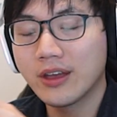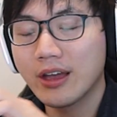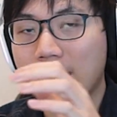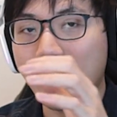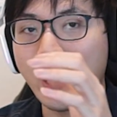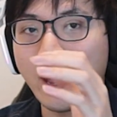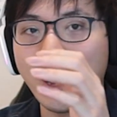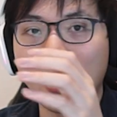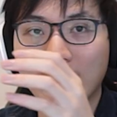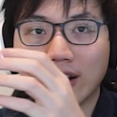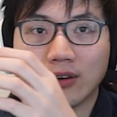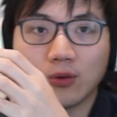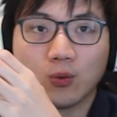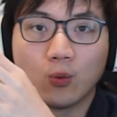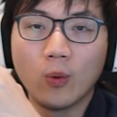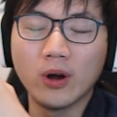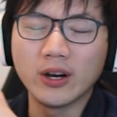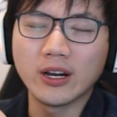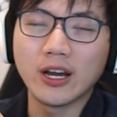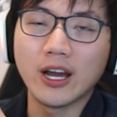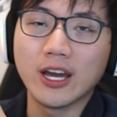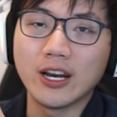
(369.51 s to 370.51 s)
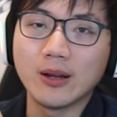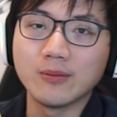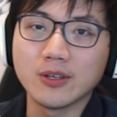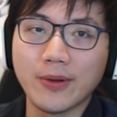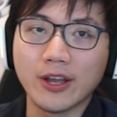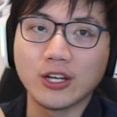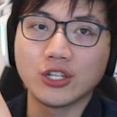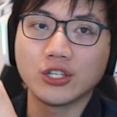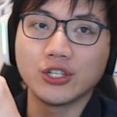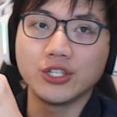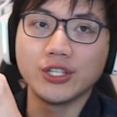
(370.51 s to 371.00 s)
and one item to
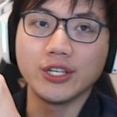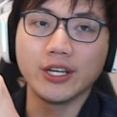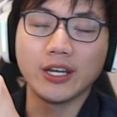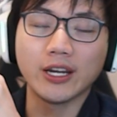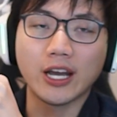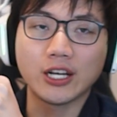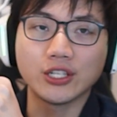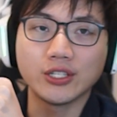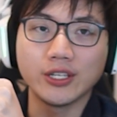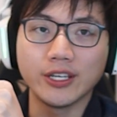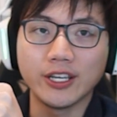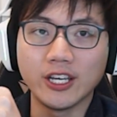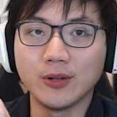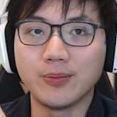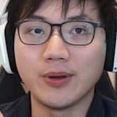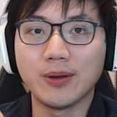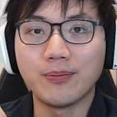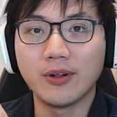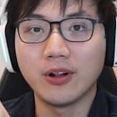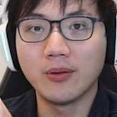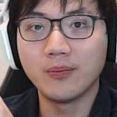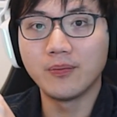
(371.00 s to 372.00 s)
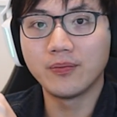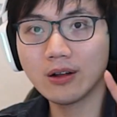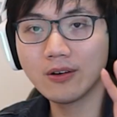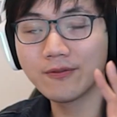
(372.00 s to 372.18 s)
make sure she can actually kill people.